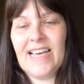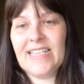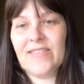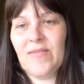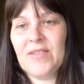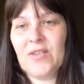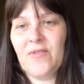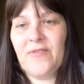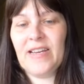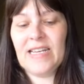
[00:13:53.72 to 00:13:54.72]
so I'm still
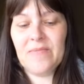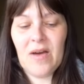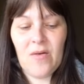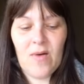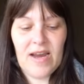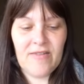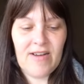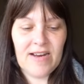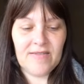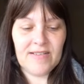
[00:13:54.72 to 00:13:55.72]
feeling my way
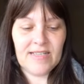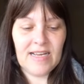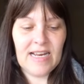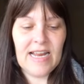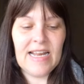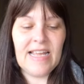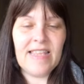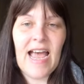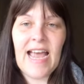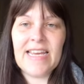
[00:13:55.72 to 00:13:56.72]
around. And
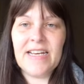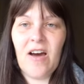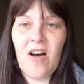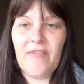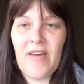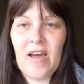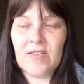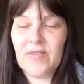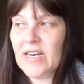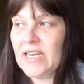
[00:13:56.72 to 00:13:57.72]
that 8.5 hours
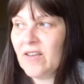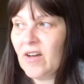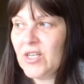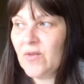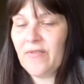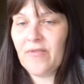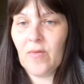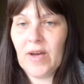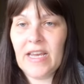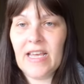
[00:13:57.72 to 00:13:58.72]
of cleaning that I do every
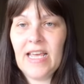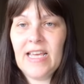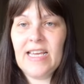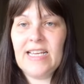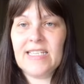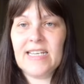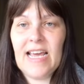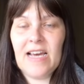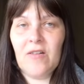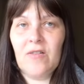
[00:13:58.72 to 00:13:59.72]
week is
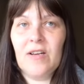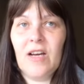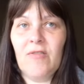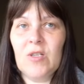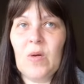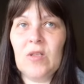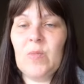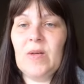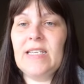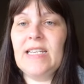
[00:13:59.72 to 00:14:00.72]
now a
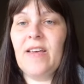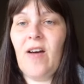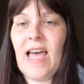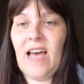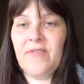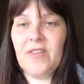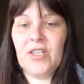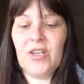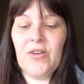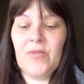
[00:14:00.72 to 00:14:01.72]
responsibility that I have to
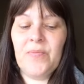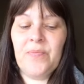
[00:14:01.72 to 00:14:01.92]
do,